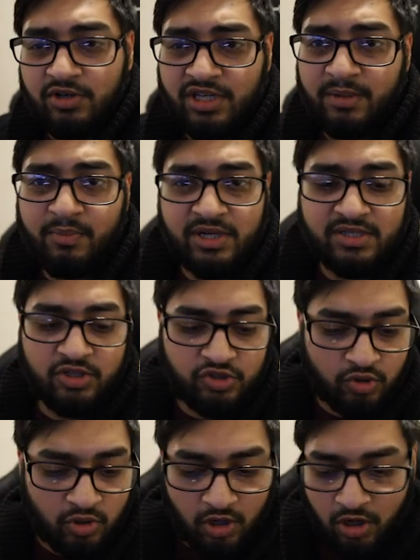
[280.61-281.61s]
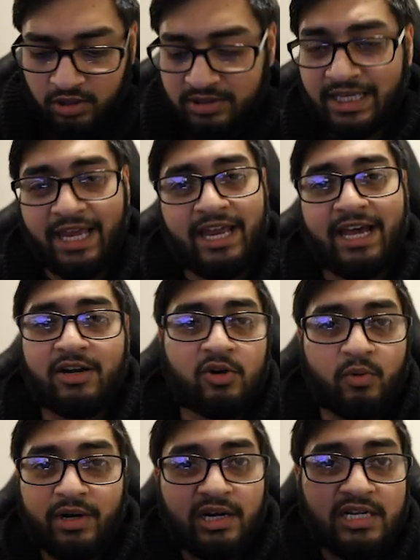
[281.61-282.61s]
or you could press Control Alt K. I don't
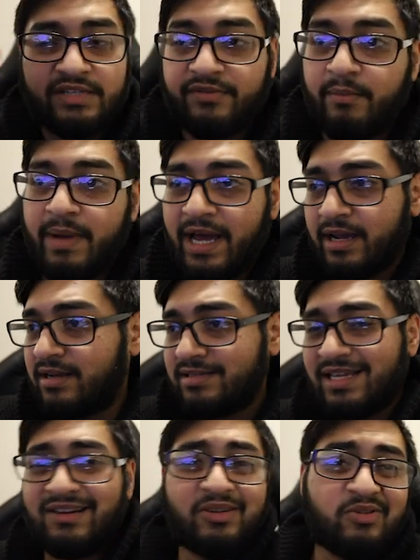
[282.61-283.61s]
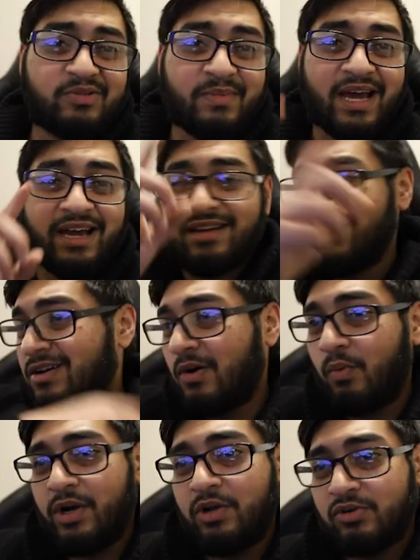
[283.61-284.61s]
know what it is for Mac, because I don't use Mac,
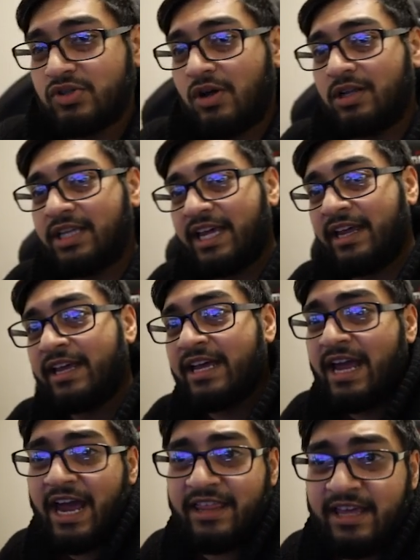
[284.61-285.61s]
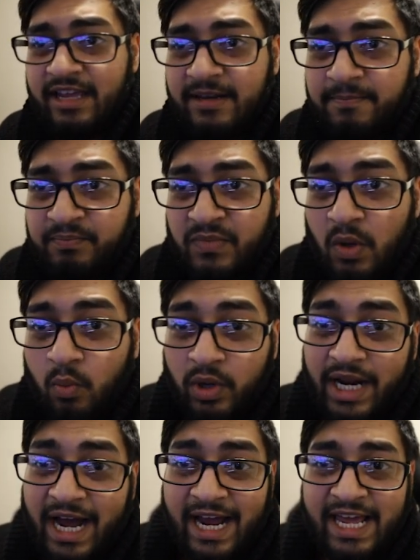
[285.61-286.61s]
Windows all day. And then
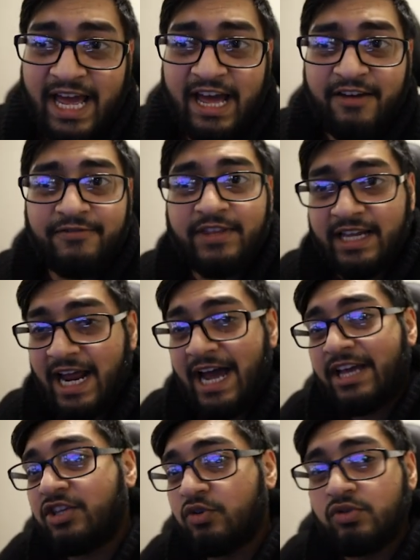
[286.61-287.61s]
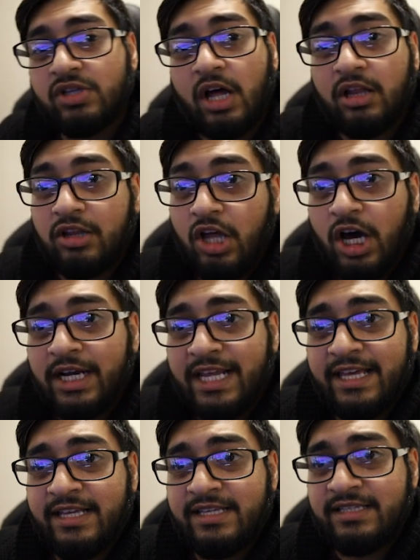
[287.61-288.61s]
what I have that I use a lot
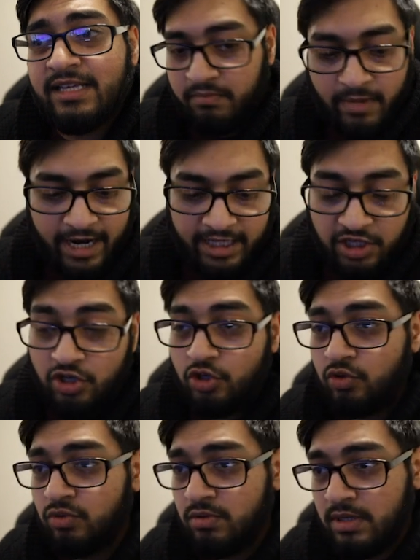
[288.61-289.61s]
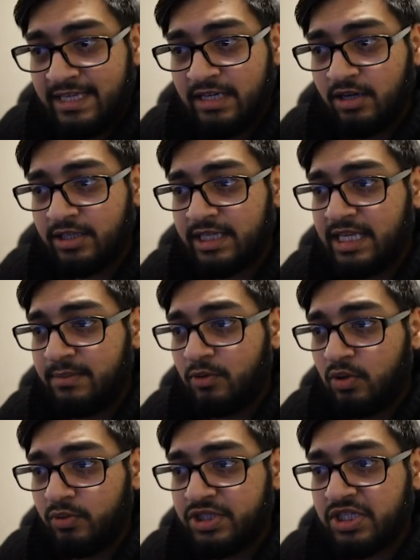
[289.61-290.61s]
is my Q key on the
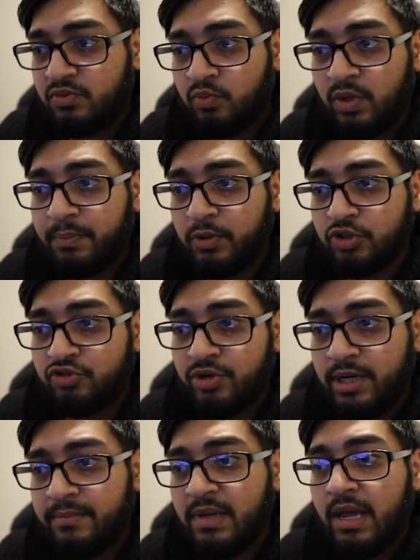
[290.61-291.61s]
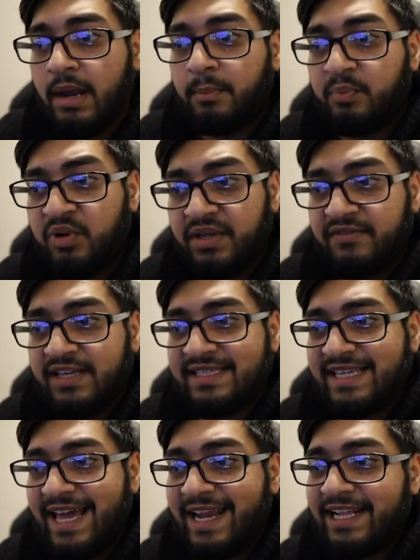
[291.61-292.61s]
keyboard, which is Ripple Trim
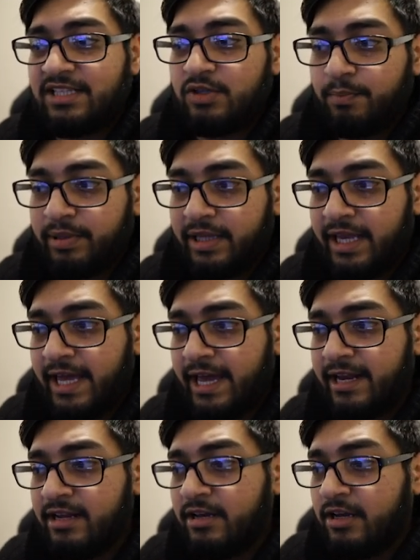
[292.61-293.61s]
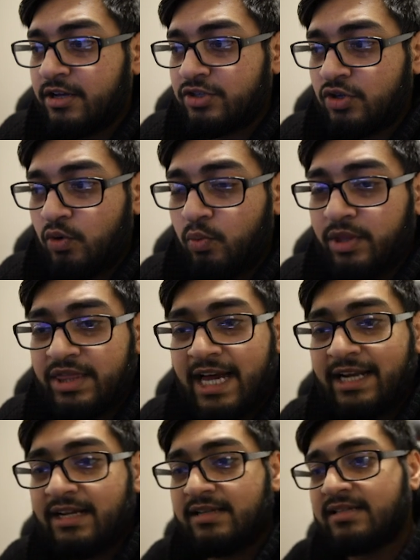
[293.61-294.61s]
Previous Edit to Playhead. So what
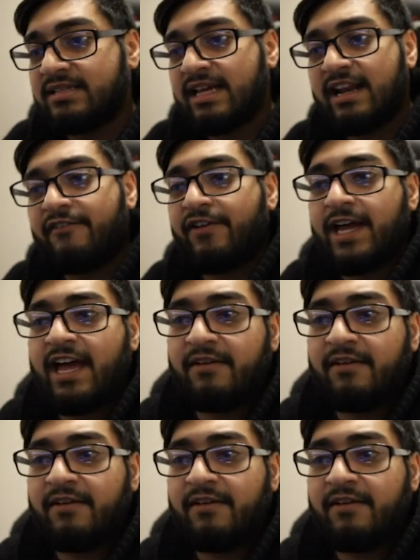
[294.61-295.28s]
that does is that if I